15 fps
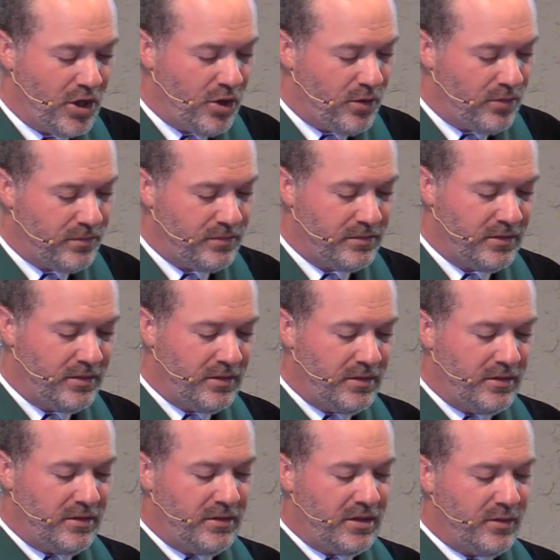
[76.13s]
No,
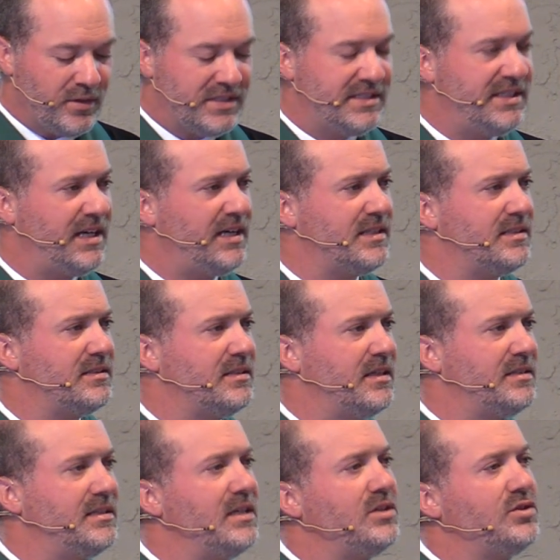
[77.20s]
there were
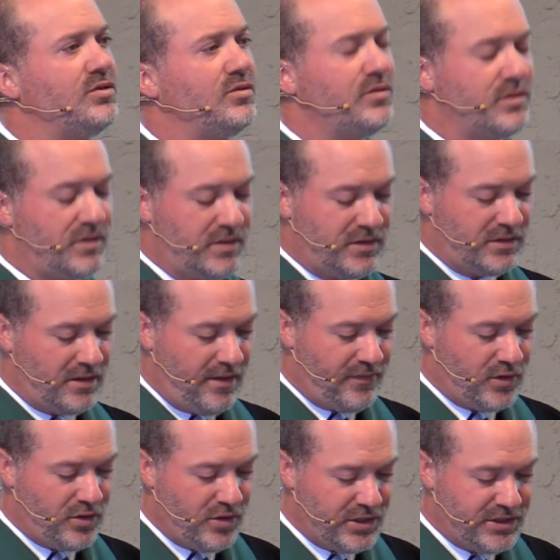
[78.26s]
6 essentials
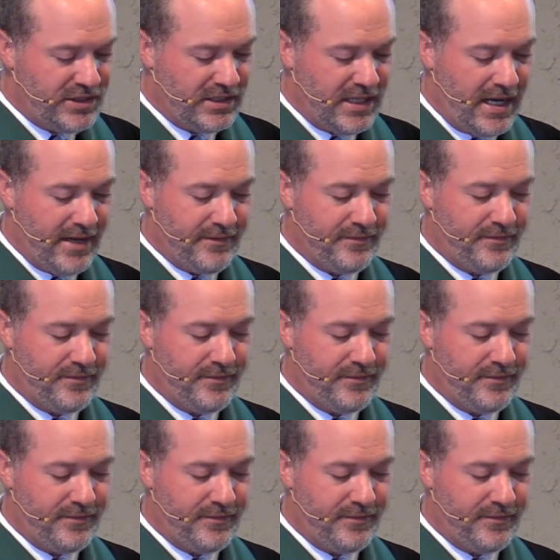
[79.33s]
of the Christian life.